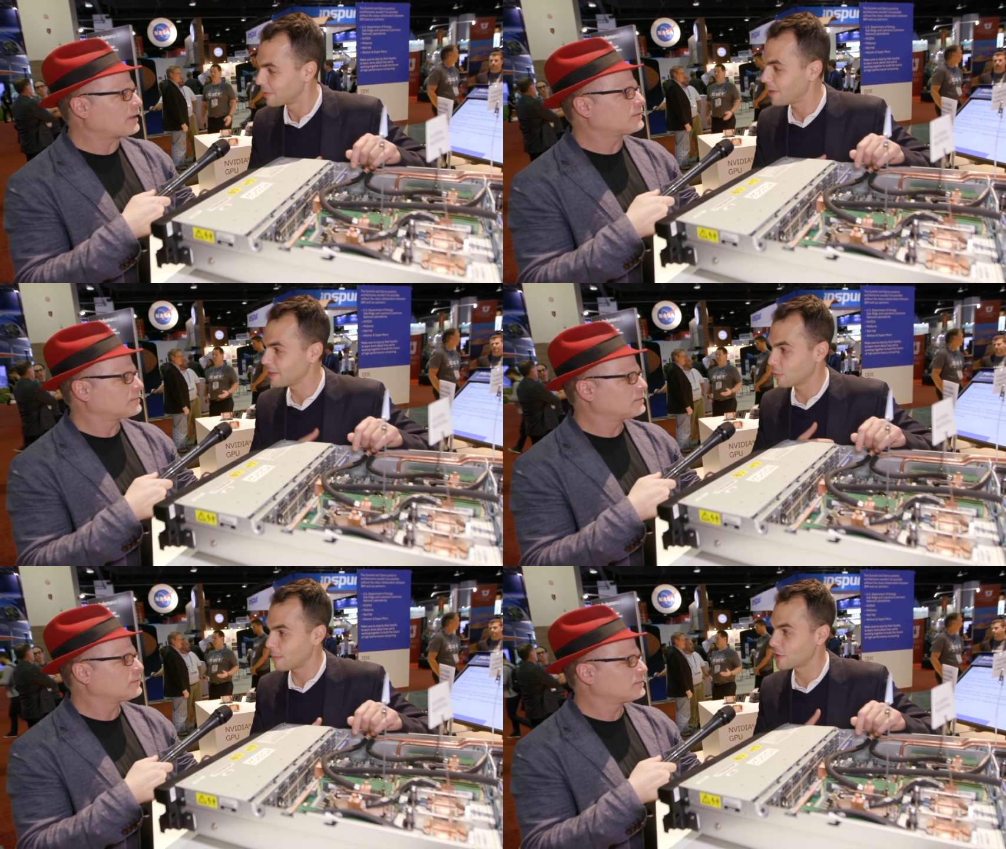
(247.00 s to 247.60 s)

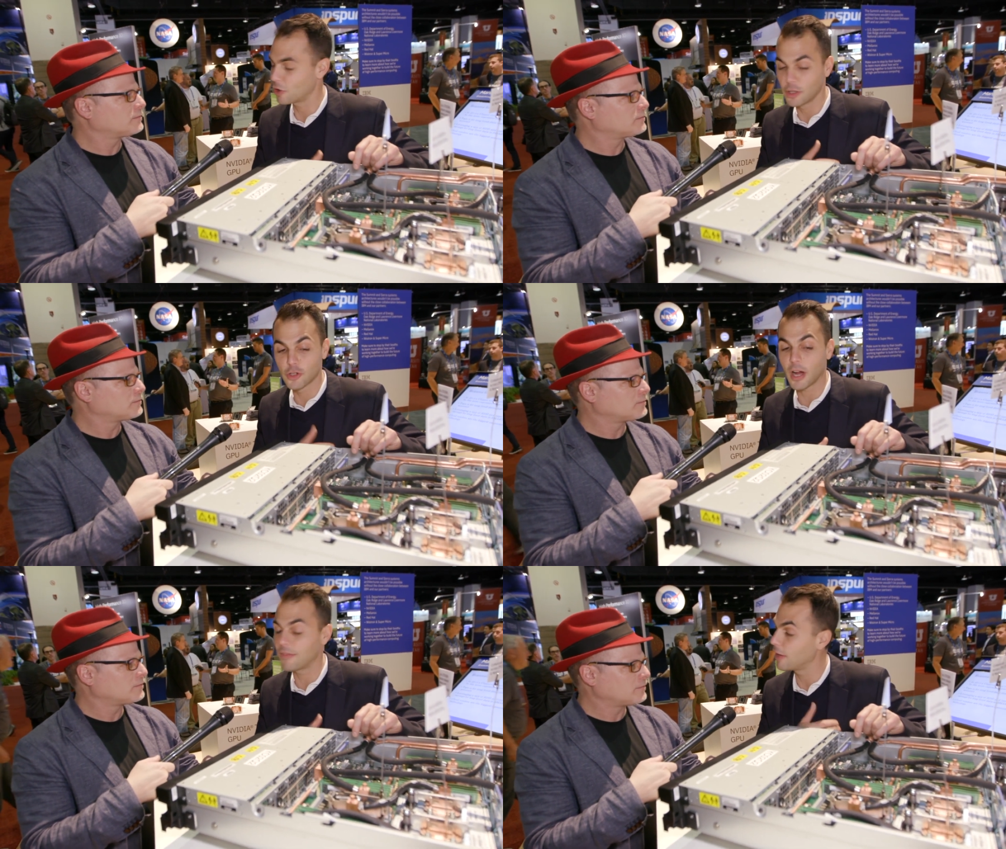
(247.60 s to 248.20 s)
Speaker 1: right? You want to make sure you
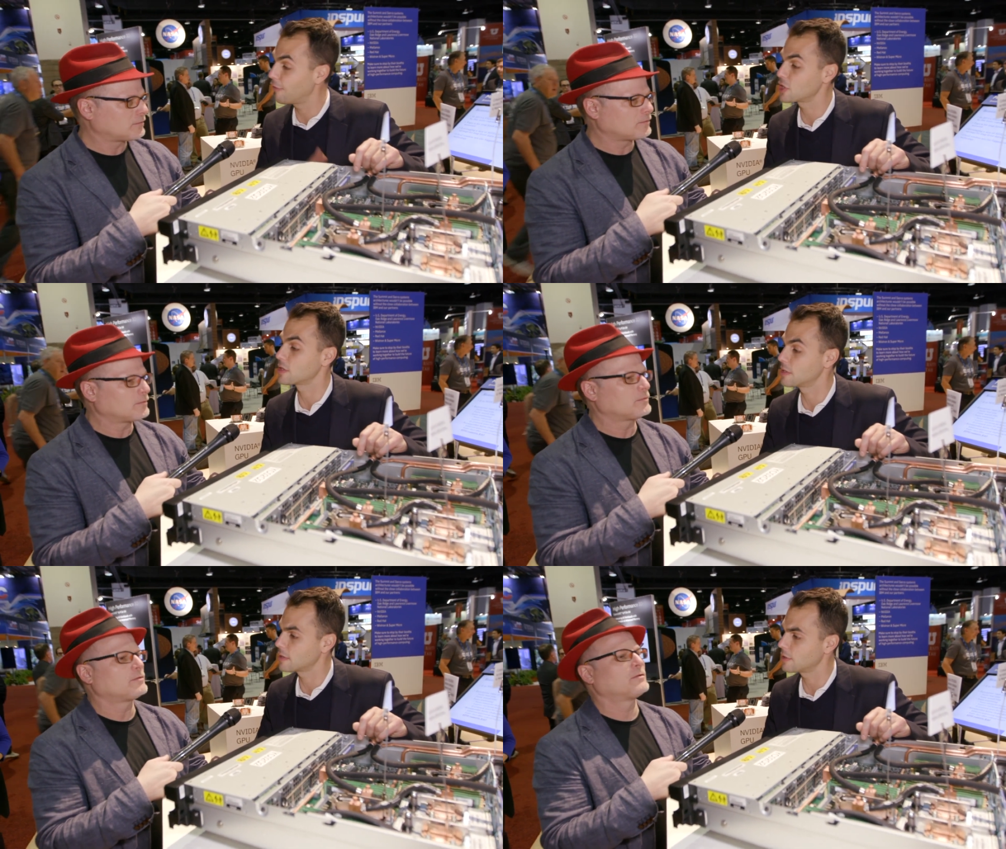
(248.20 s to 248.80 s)
drive the
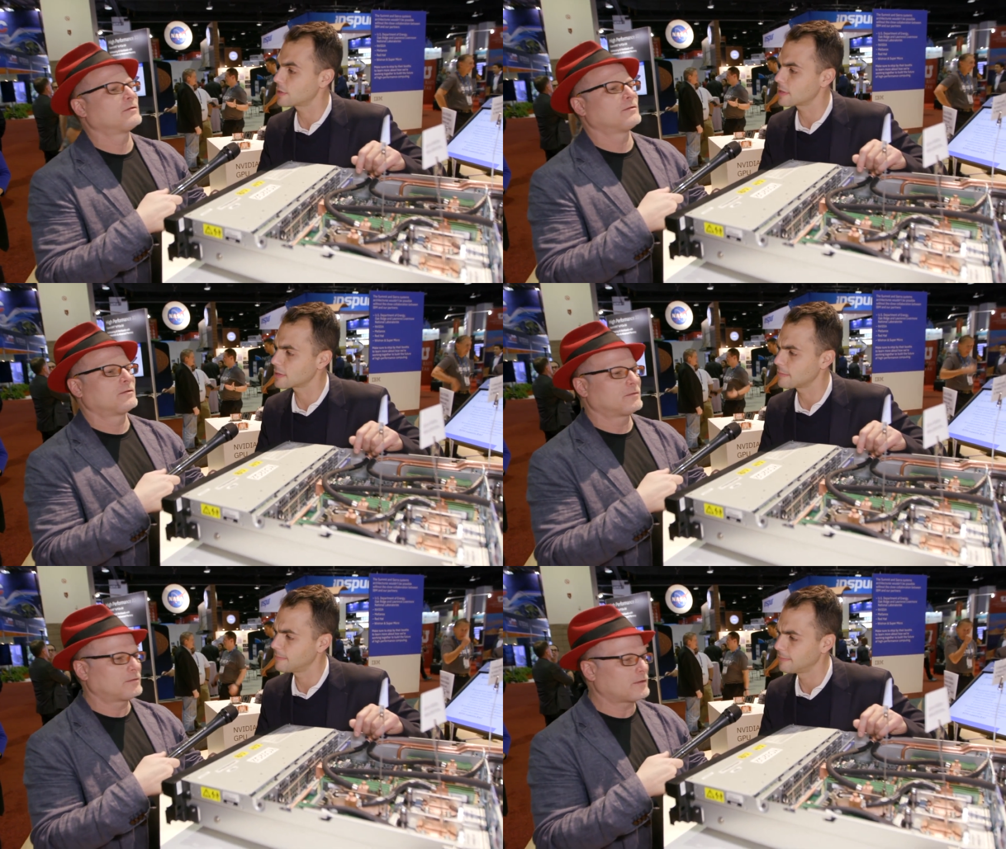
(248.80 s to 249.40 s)
efficiencies in your
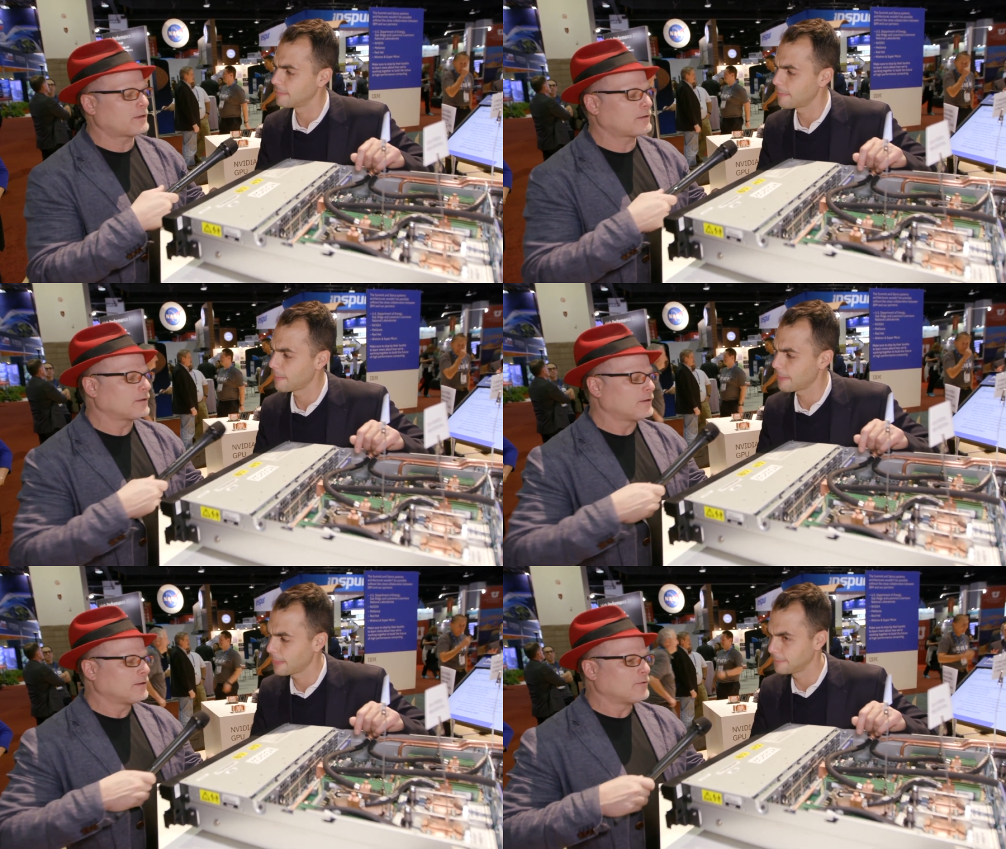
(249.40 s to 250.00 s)
system.
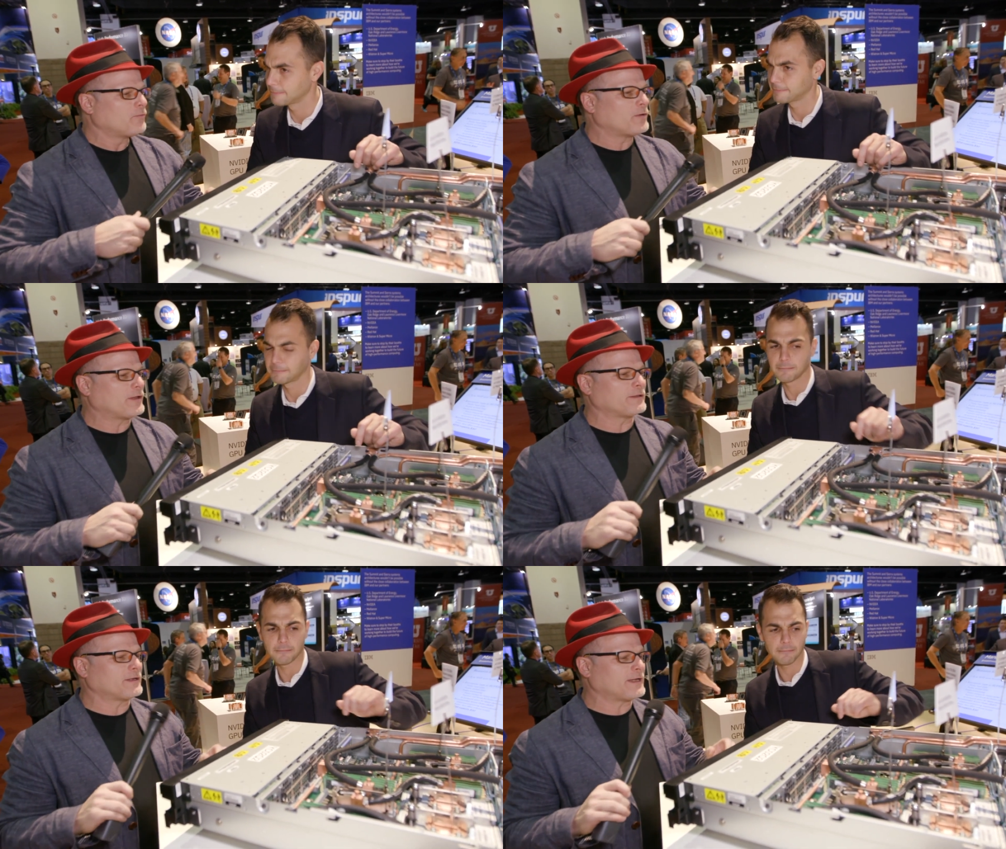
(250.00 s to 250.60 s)

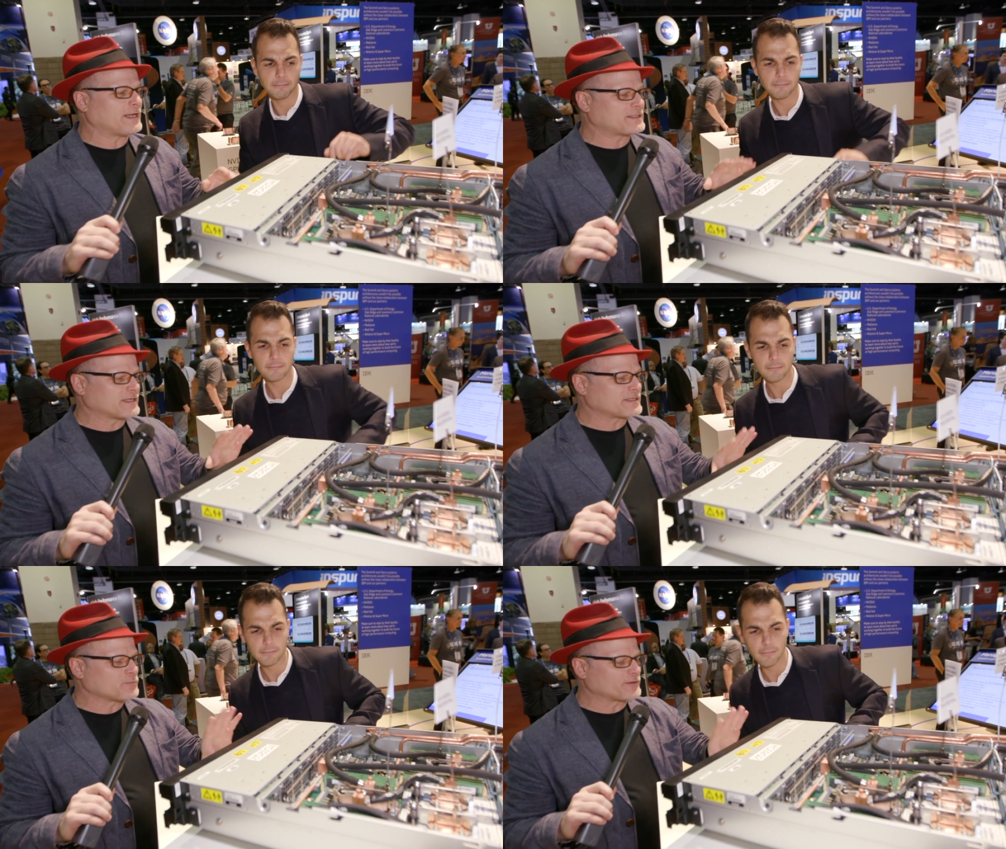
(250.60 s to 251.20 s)
Speaker 2: Well, is
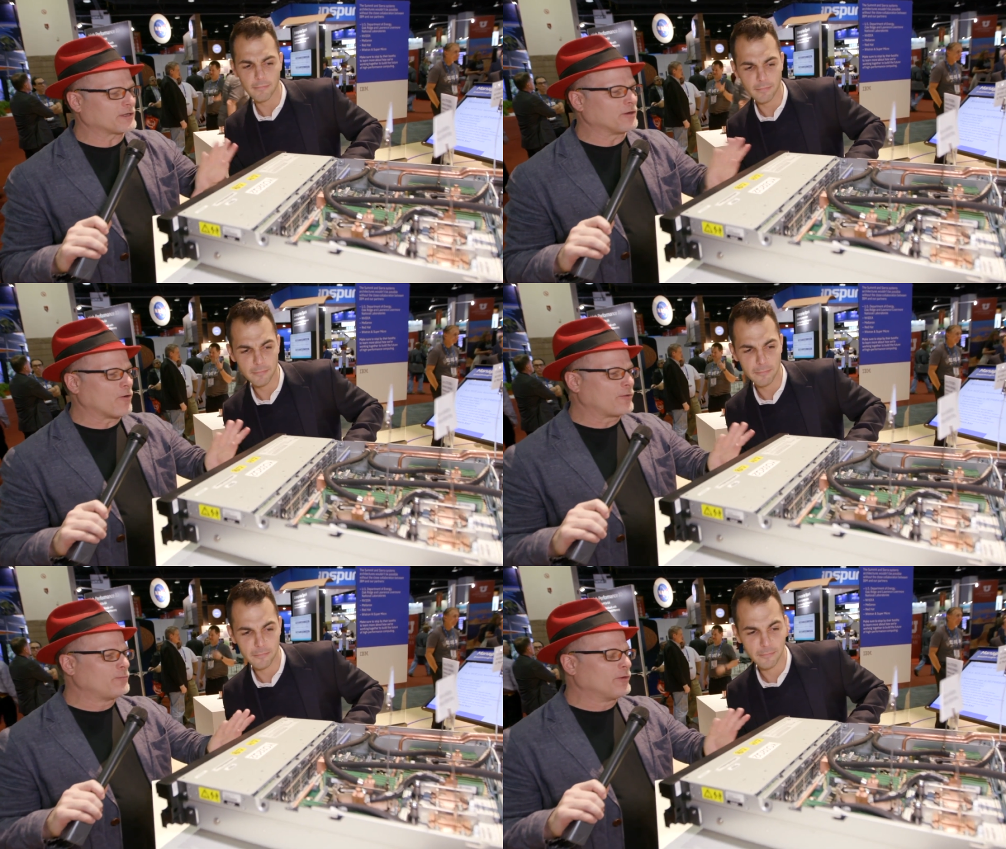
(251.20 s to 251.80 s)
this what the
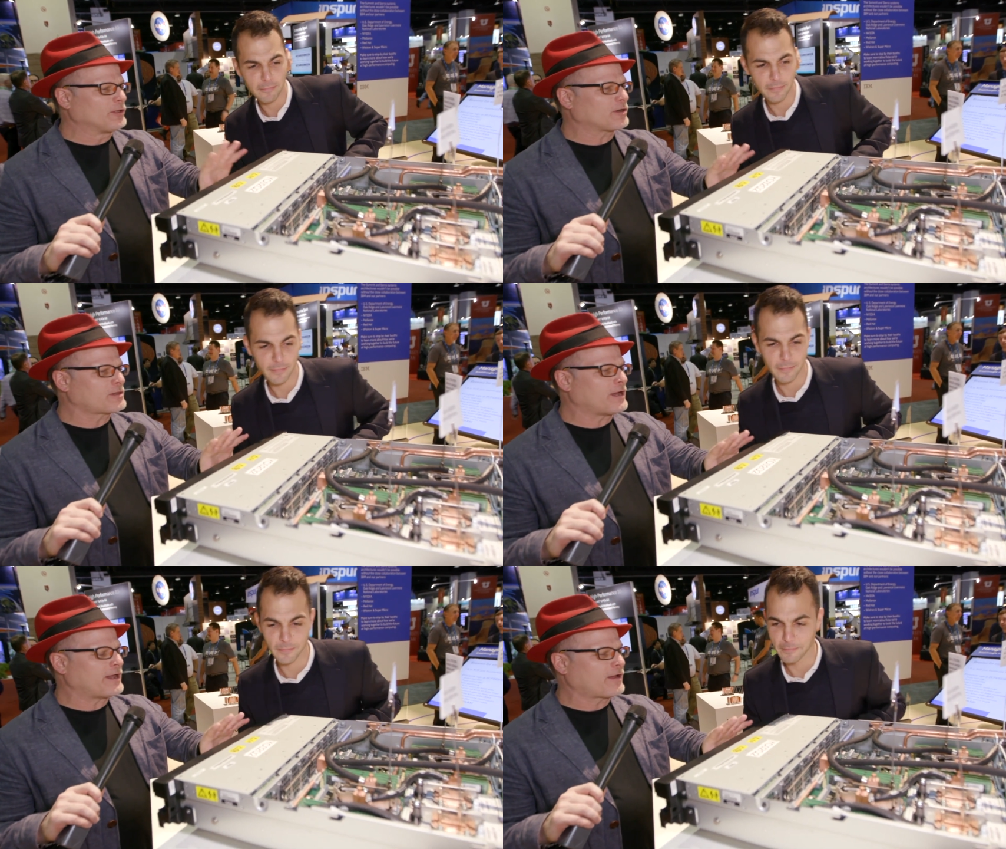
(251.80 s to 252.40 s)
node will
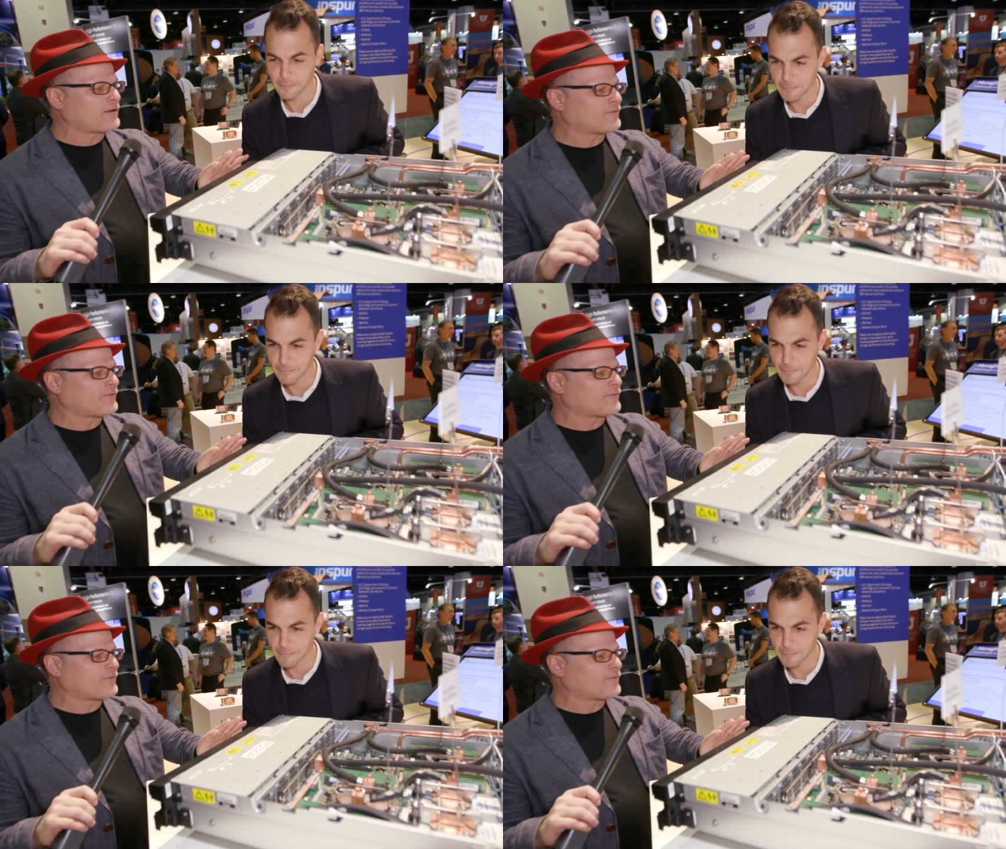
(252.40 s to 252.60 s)
look like